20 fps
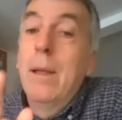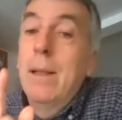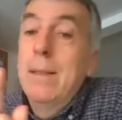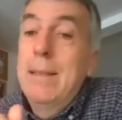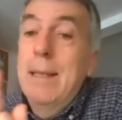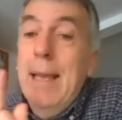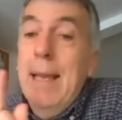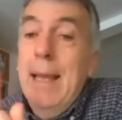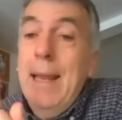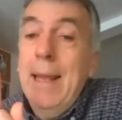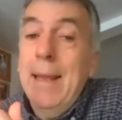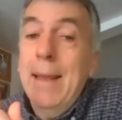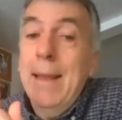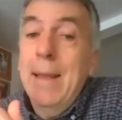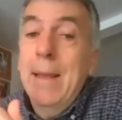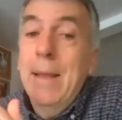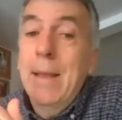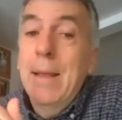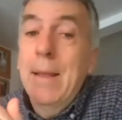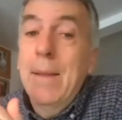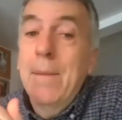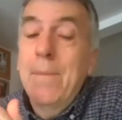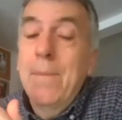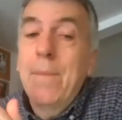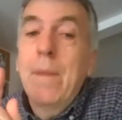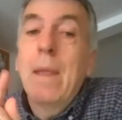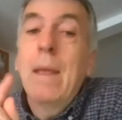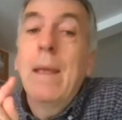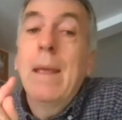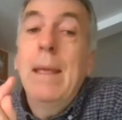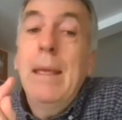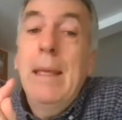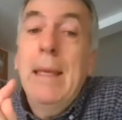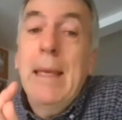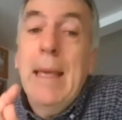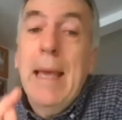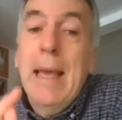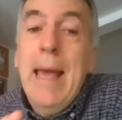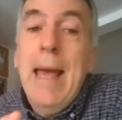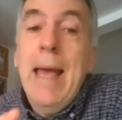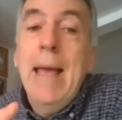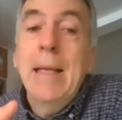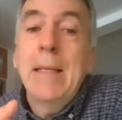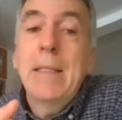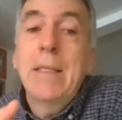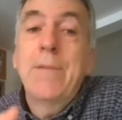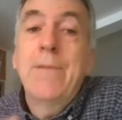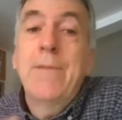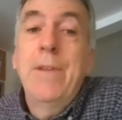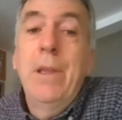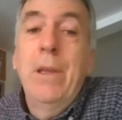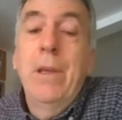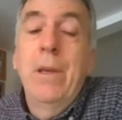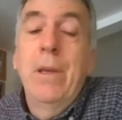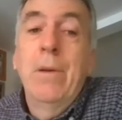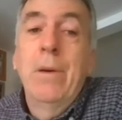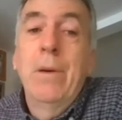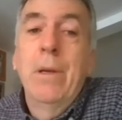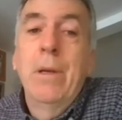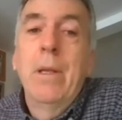Do you get it? He cares for you.